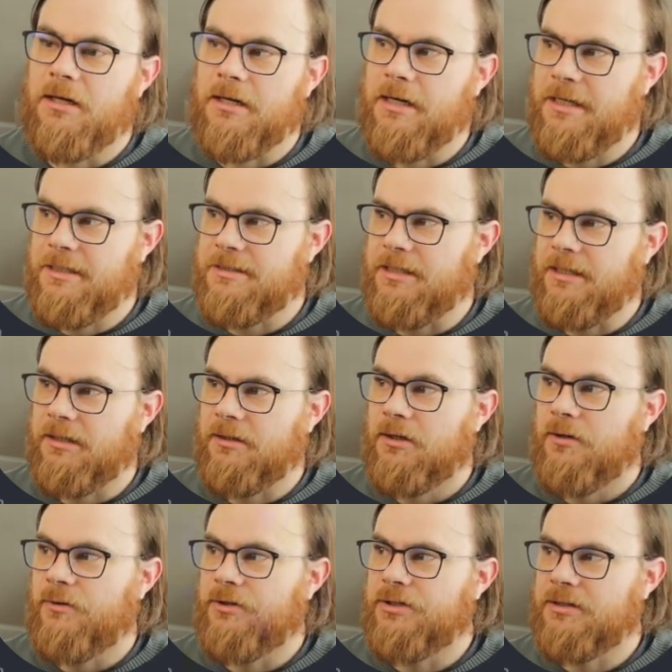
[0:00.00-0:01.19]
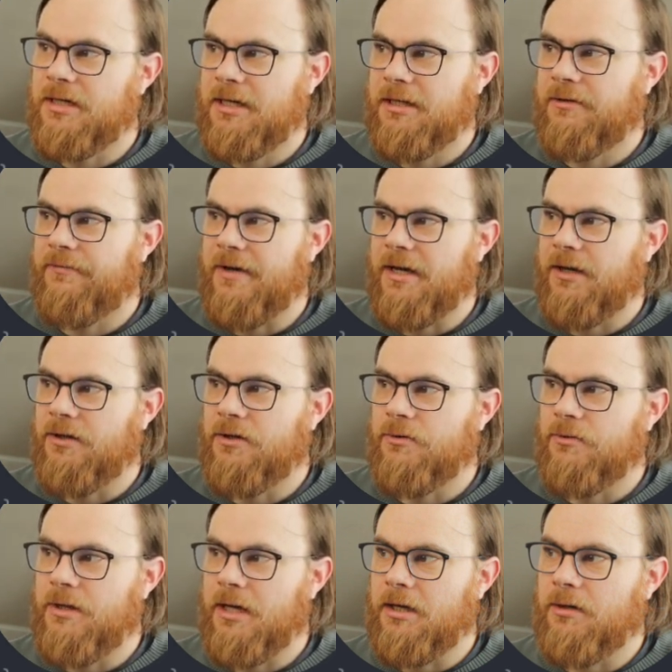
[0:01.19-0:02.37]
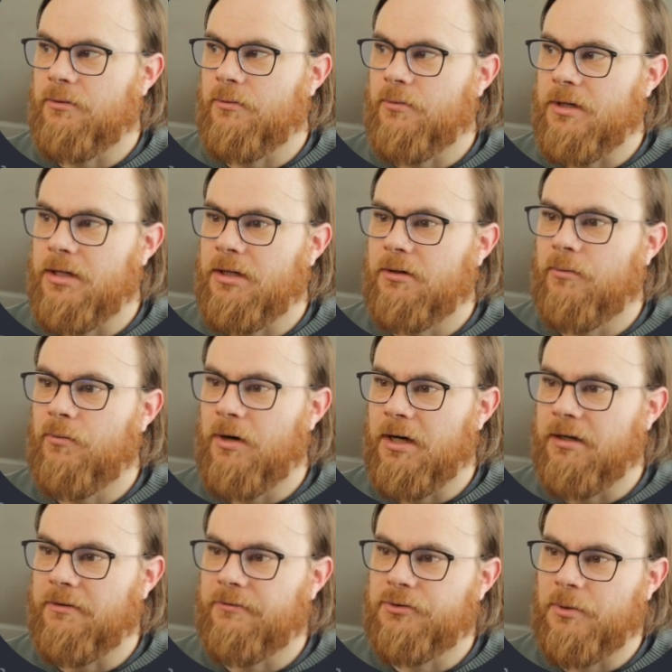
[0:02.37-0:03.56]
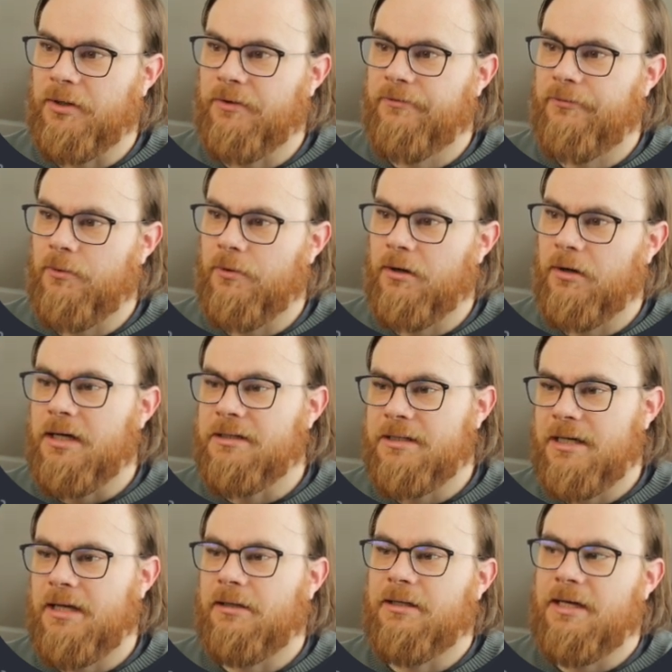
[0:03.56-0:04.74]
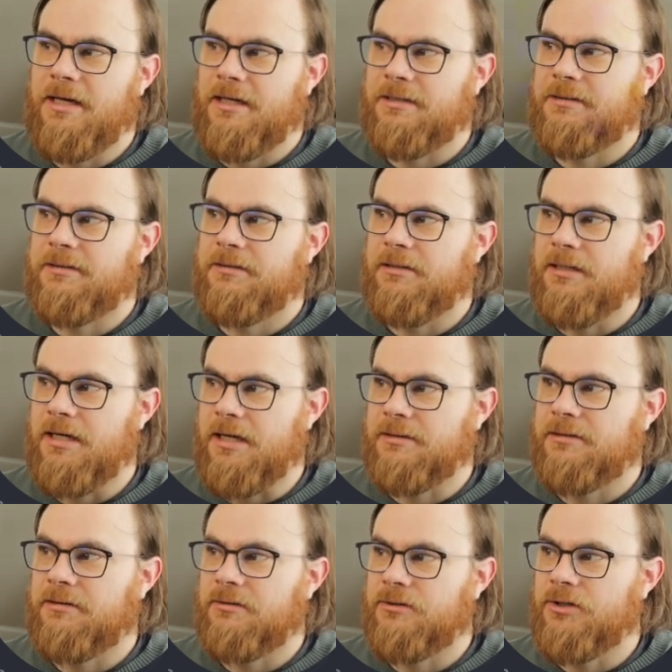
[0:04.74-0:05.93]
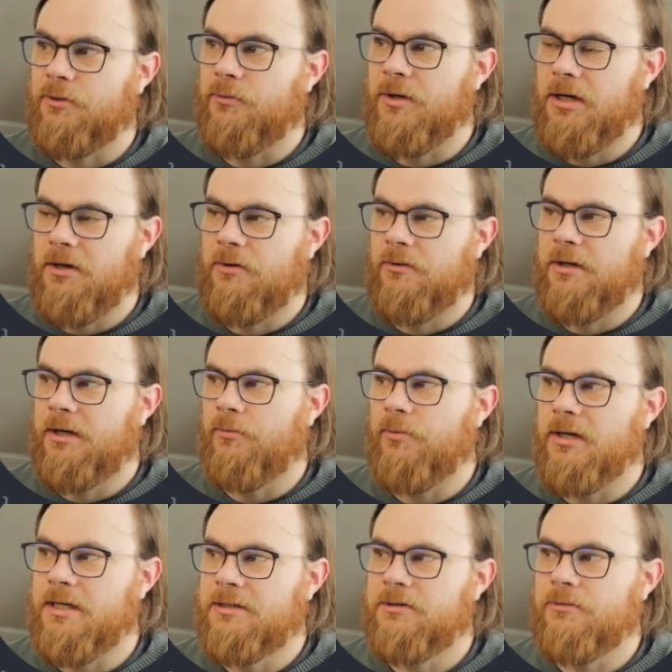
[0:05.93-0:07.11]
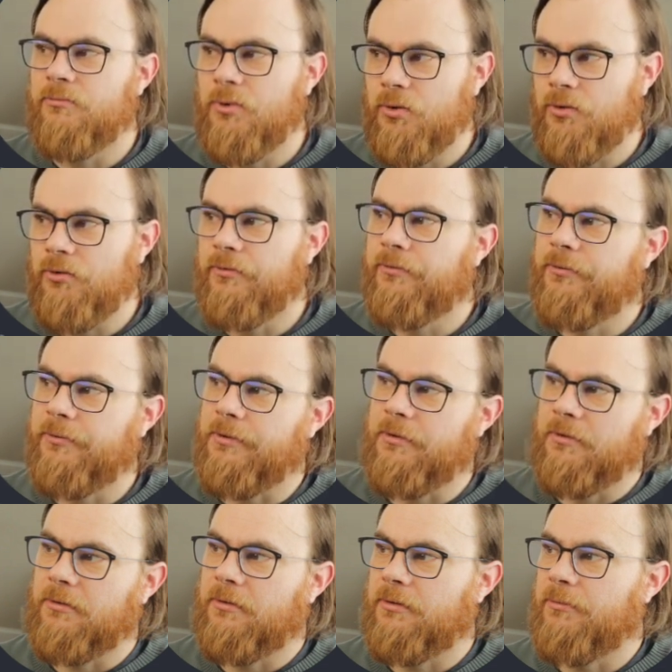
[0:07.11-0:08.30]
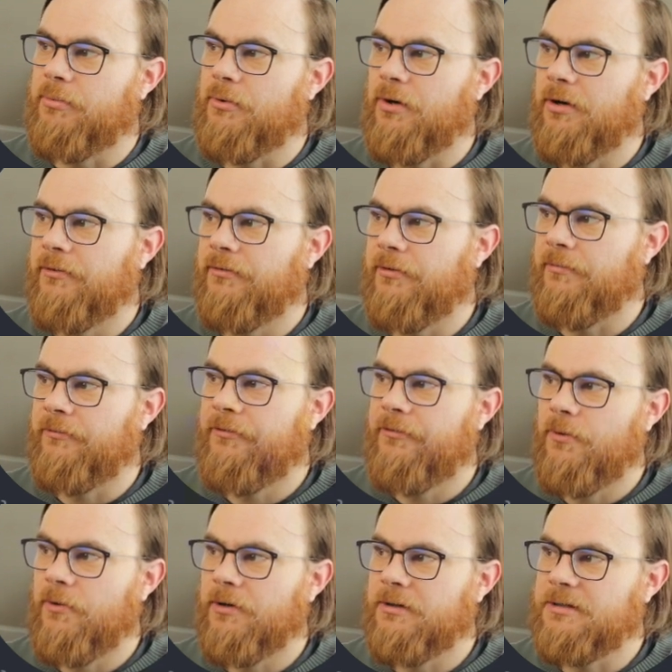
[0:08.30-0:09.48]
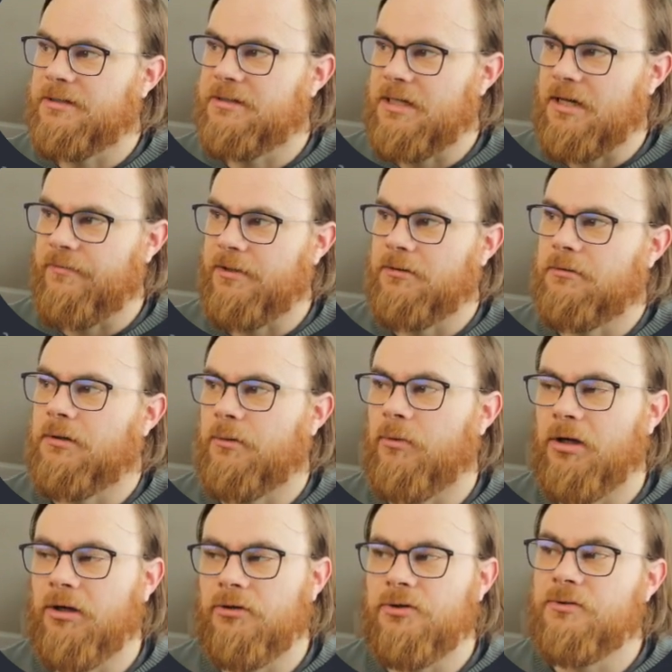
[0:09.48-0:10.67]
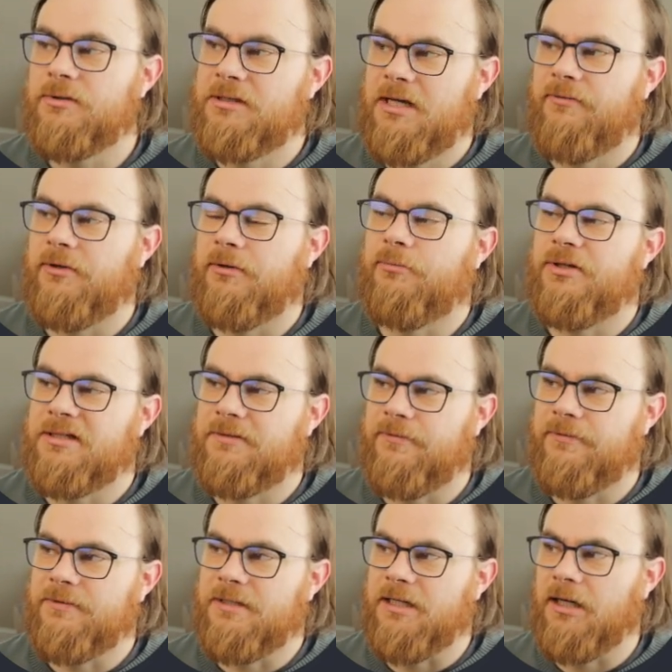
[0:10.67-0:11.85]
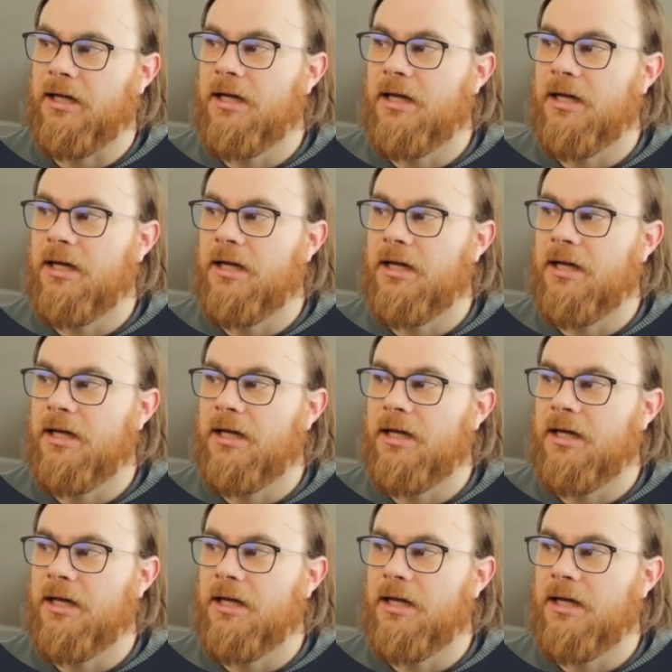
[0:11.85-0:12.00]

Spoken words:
19, which is not the value that we want of 24. Is that less? Yes. So we know that we need to move the pointer from 4 to 7. We can do 7 plus 15.